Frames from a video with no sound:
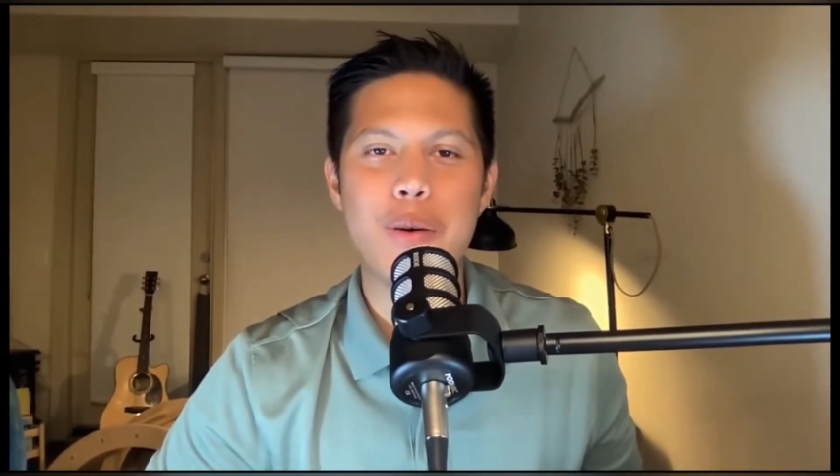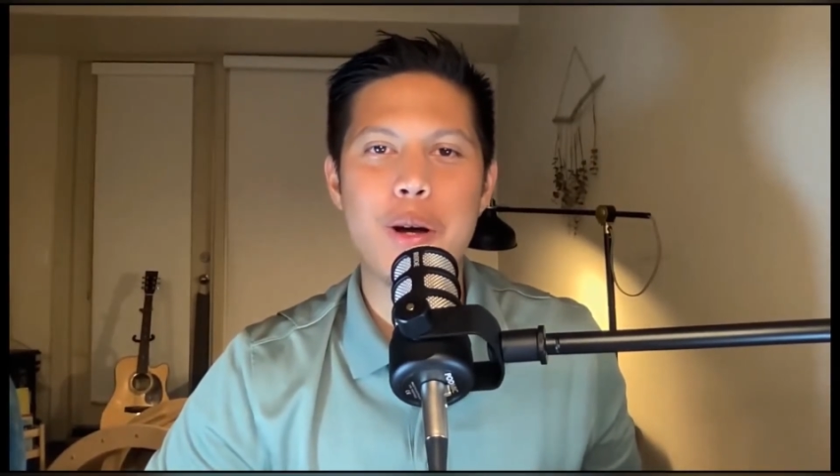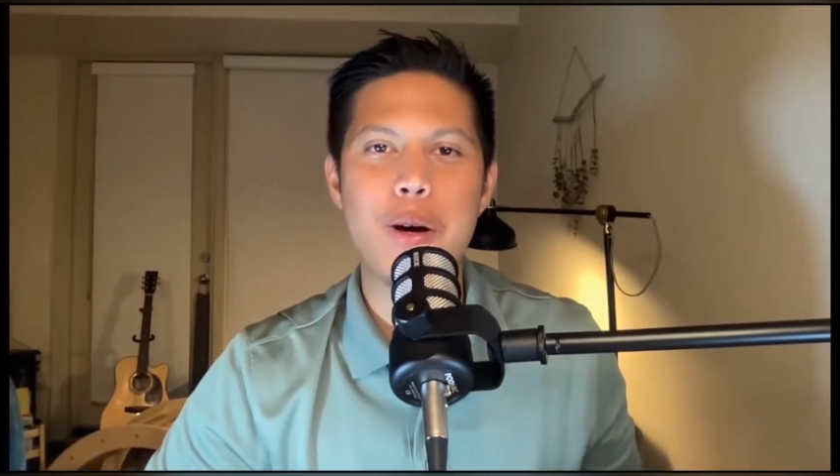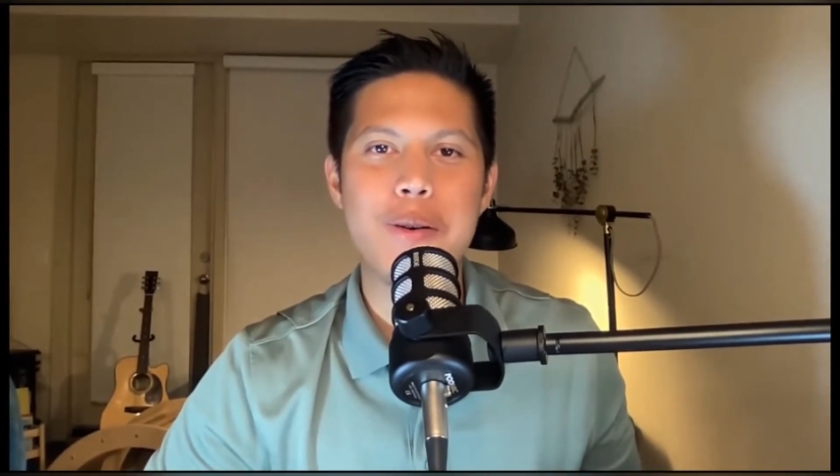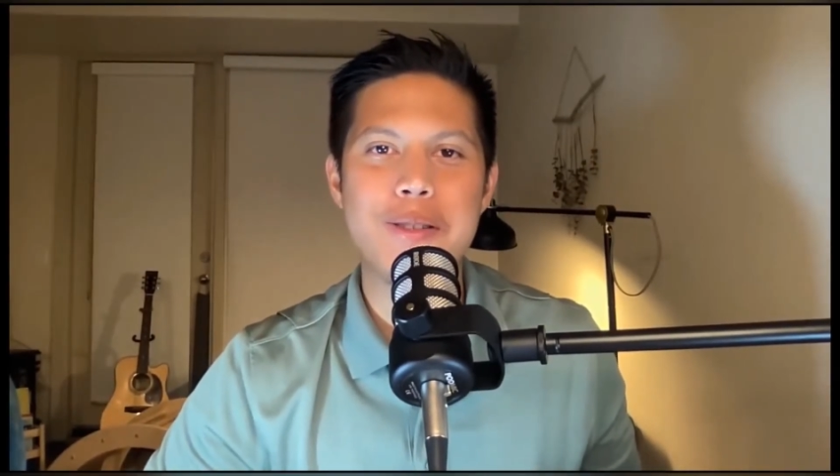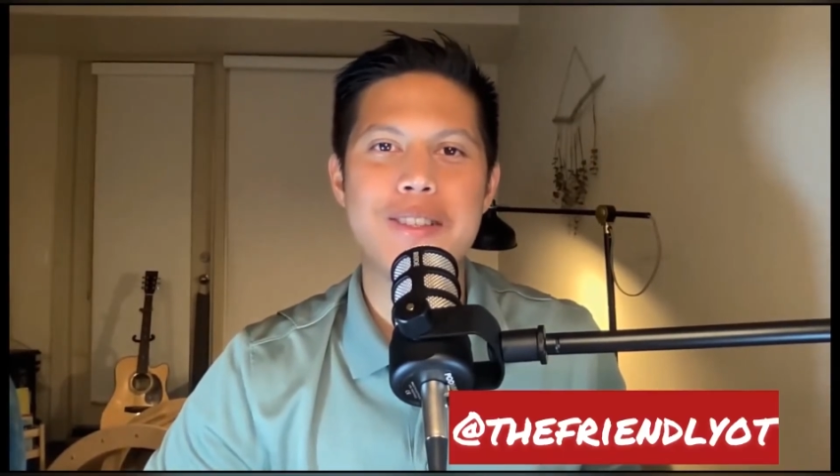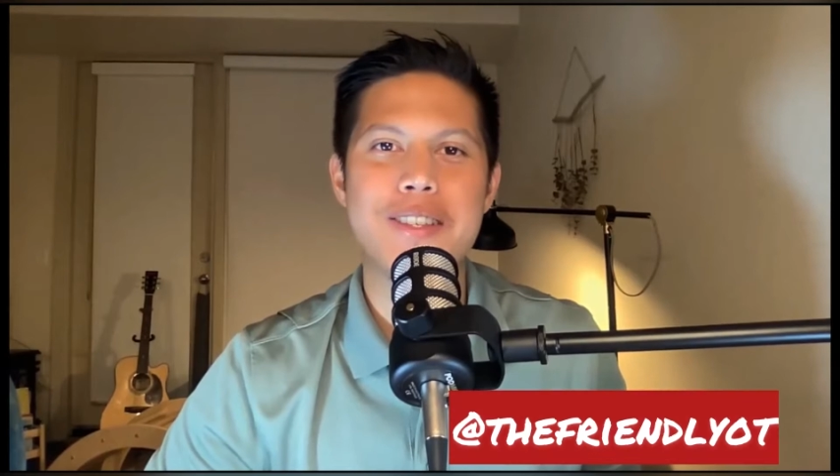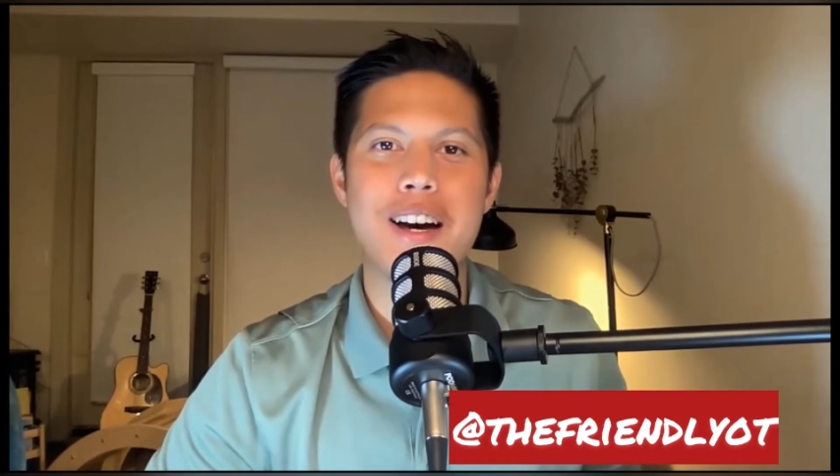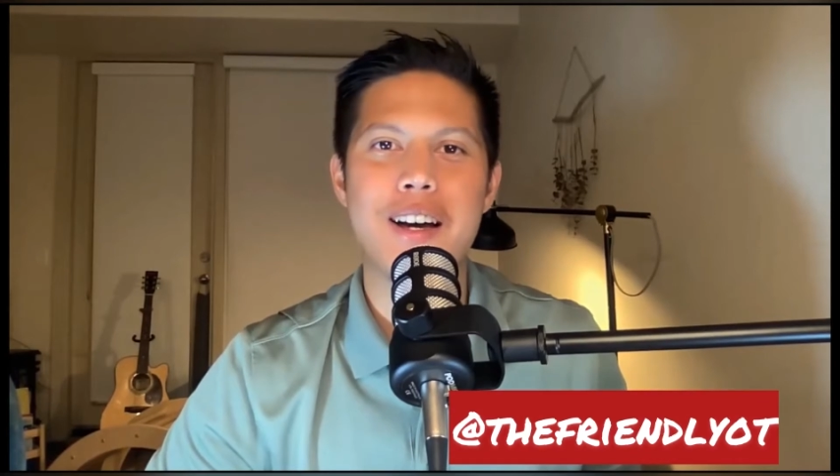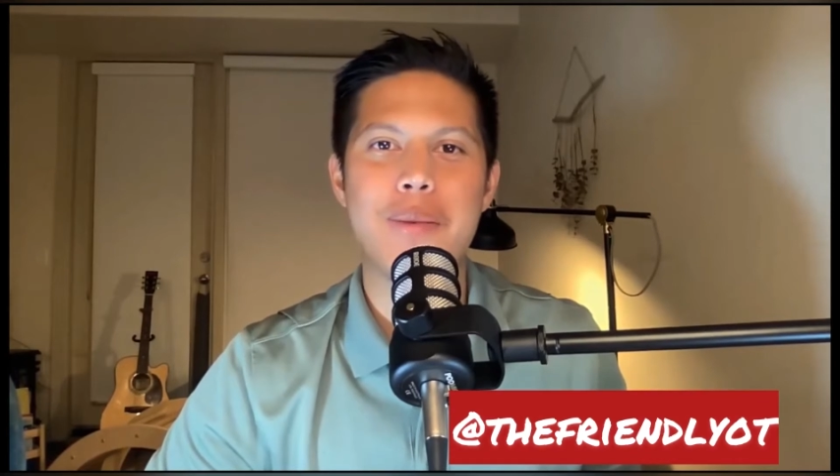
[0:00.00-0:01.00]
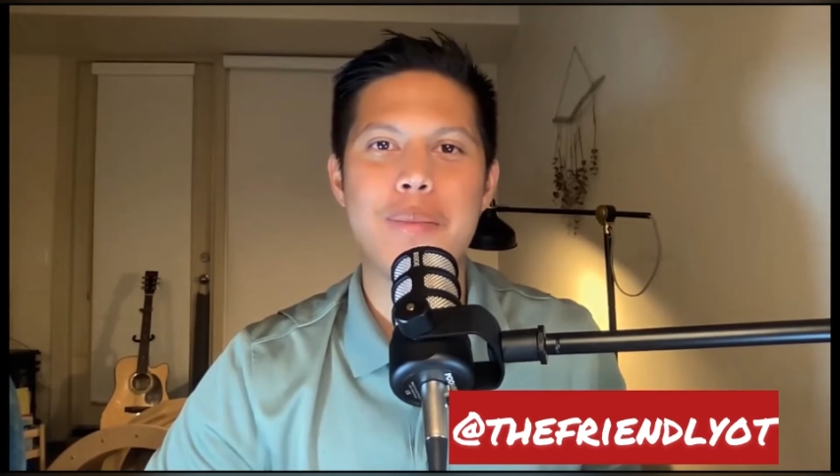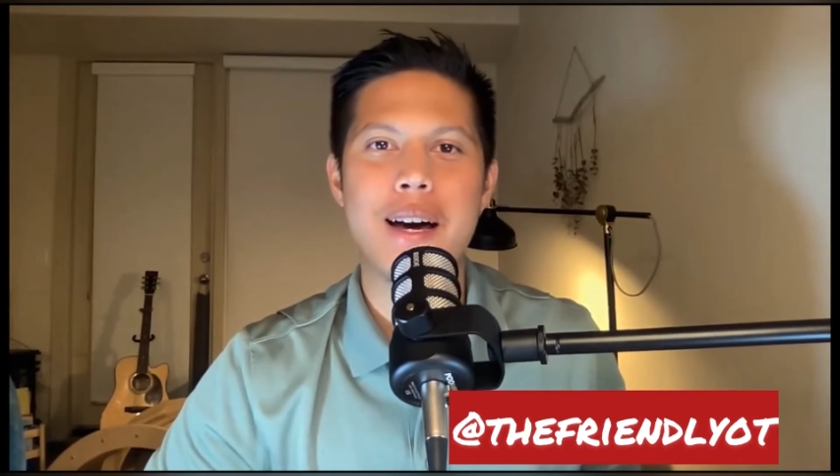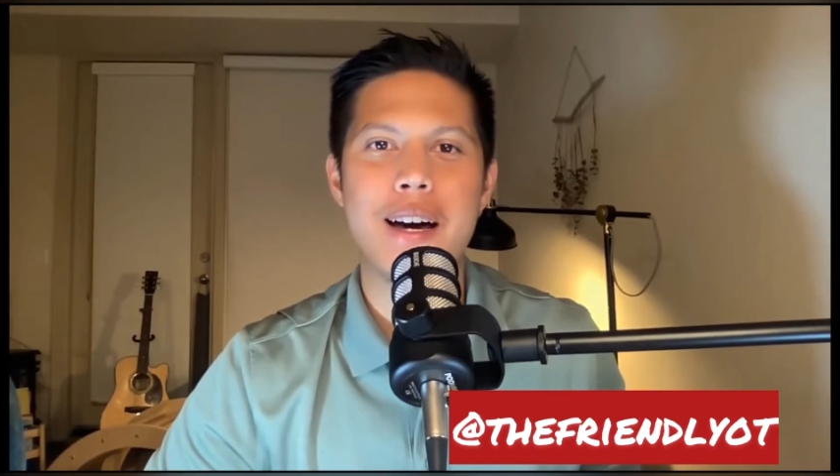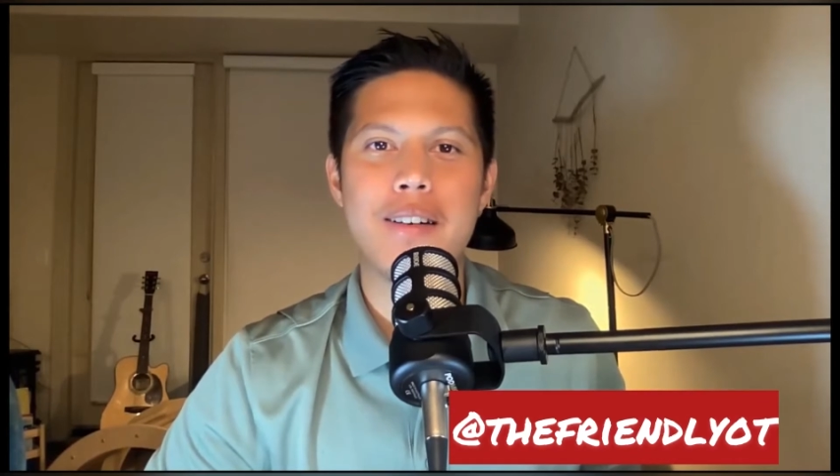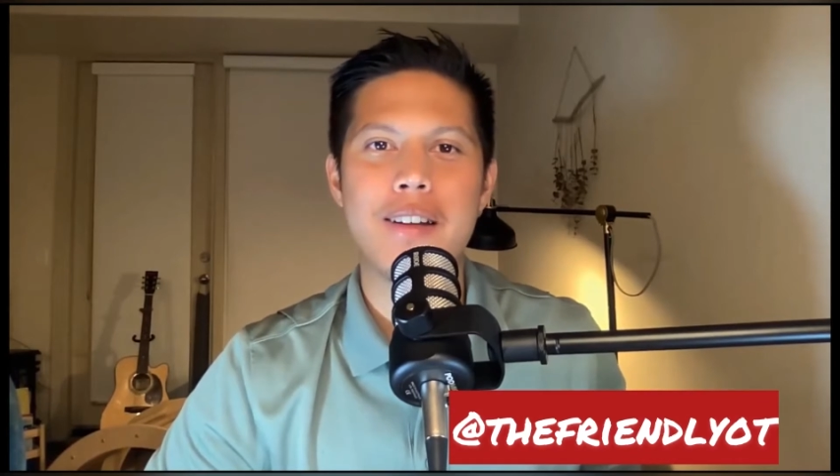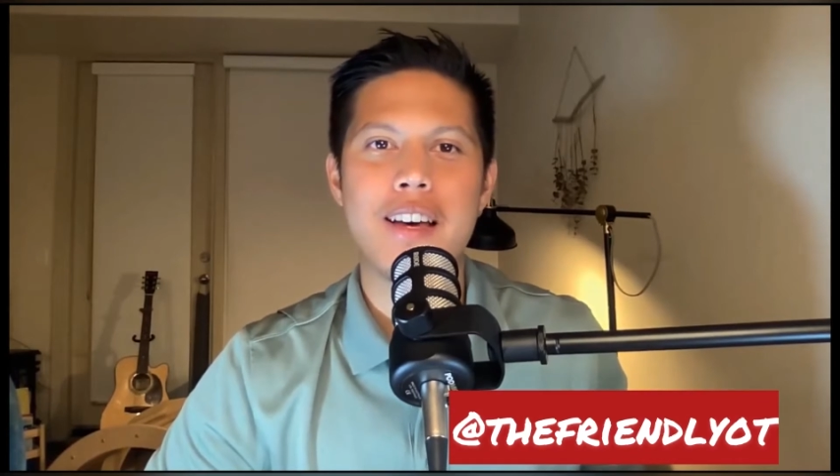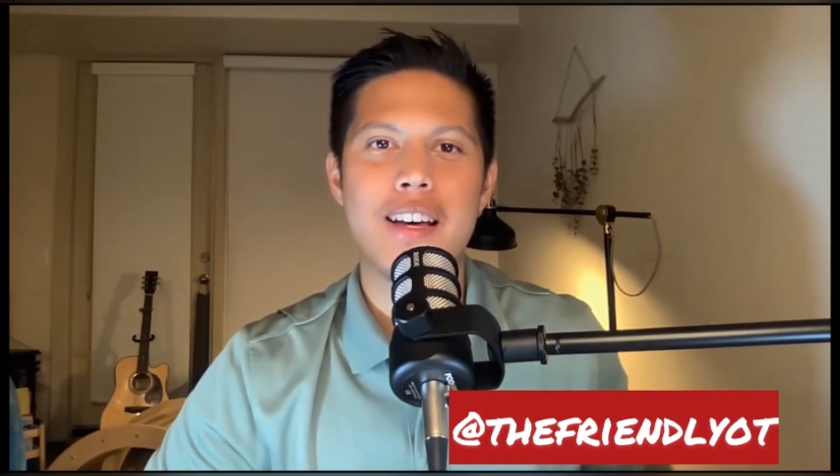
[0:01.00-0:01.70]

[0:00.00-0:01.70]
going to talk about